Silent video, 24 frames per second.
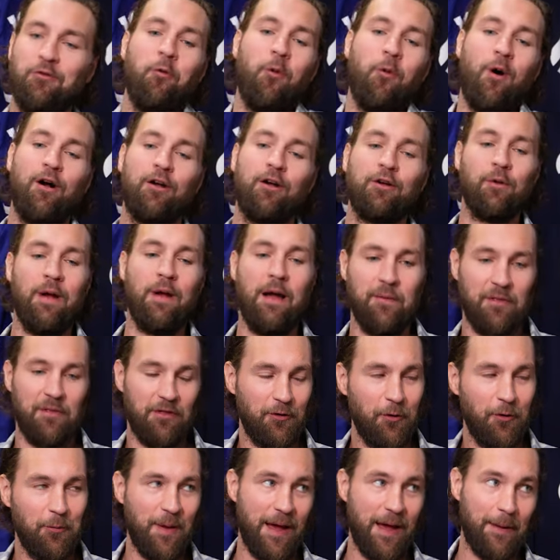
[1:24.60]
to walk around with a
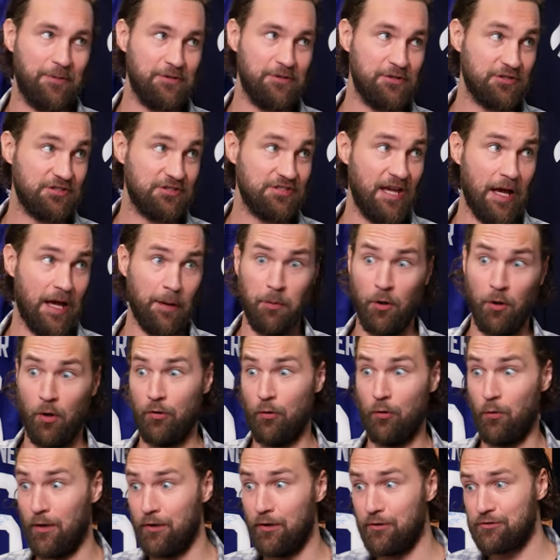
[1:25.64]
little pep in your step. Oh, the
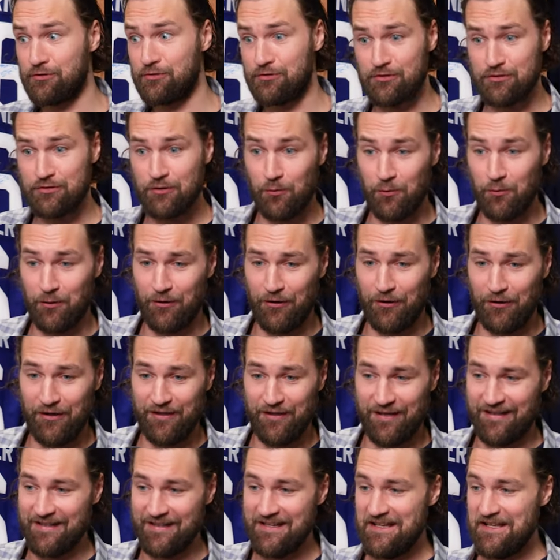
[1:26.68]
Oilers are so good,
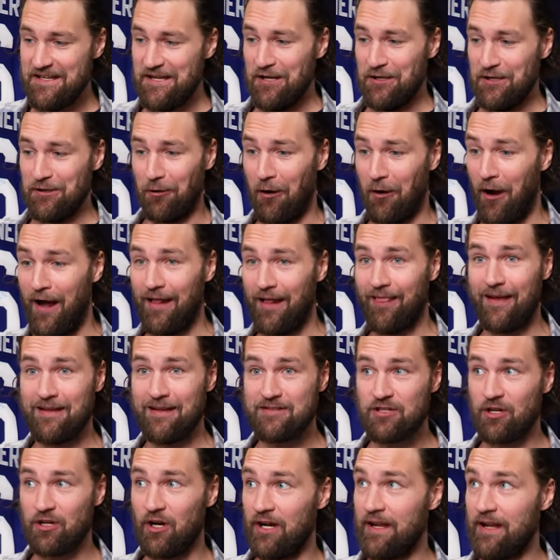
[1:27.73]
and your
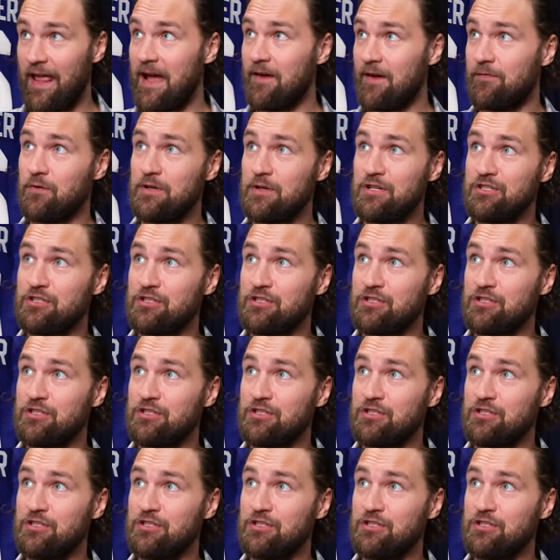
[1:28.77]
highlights are on every